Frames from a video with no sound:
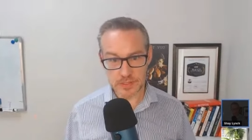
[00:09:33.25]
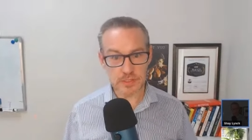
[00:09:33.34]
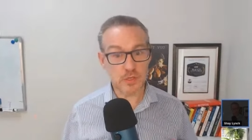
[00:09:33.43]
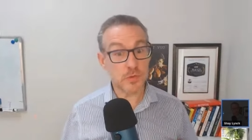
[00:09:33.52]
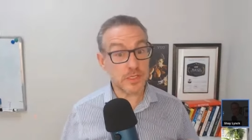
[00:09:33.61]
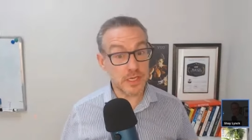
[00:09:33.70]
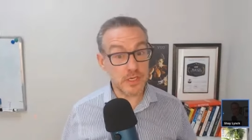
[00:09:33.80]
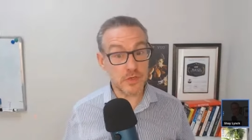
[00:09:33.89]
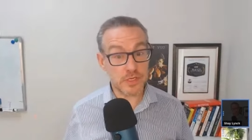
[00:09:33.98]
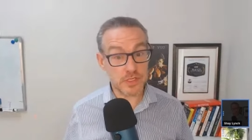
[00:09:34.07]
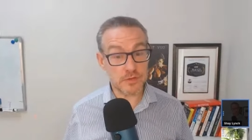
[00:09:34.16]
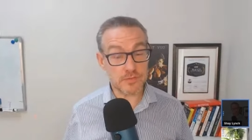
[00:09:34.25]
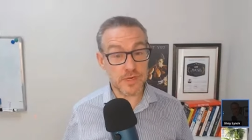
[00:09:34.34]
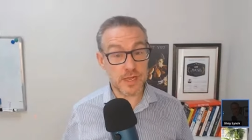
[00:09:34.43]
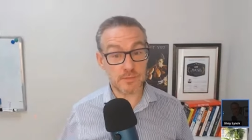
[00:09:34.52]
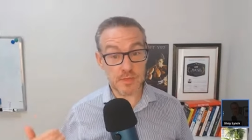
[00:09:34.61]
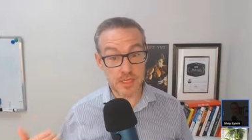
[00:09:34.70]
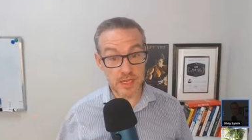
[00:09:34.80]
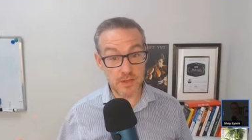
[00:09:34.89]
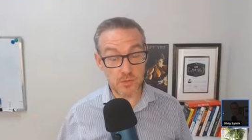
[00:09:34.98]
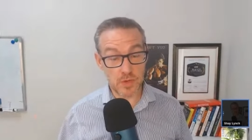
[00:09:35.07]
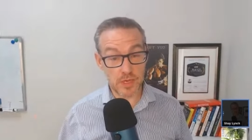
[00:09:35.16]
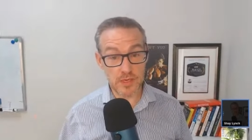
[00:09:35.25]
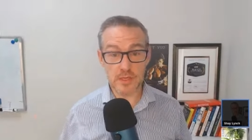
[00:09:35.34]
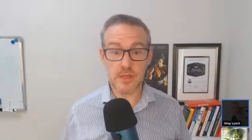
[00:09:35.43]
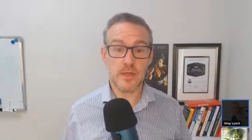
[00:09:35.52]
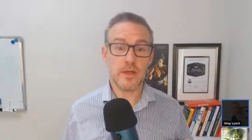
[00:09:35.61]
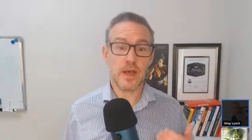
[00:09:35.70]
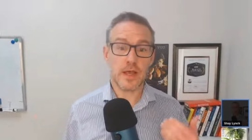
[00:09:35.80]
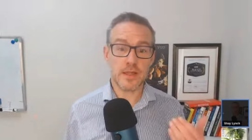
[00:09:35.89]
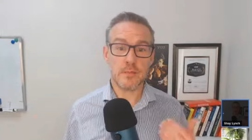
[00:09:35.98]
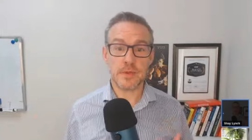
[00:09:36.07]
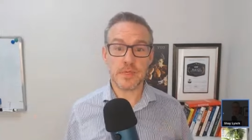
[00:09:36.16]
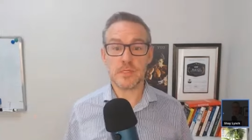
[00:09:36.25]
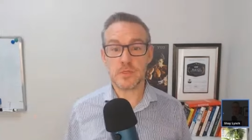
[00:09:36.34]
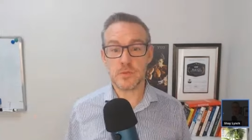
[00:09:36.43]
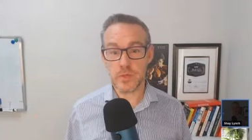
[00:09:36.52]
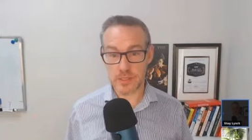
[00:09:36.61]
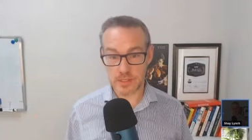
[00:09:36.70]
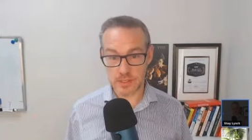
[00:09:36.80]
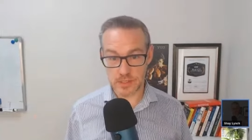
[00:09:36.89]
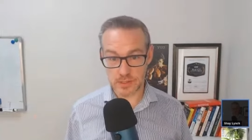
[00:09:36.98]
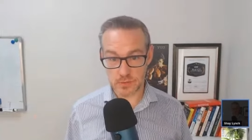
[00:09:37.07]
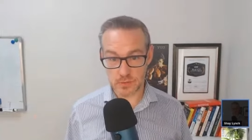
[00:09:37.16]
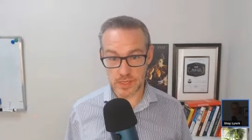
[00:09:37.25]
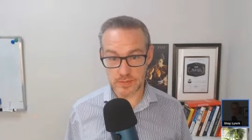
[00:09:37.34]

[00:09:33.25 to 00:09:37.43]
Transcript: So it's interesting for them. They win and the business wins as well.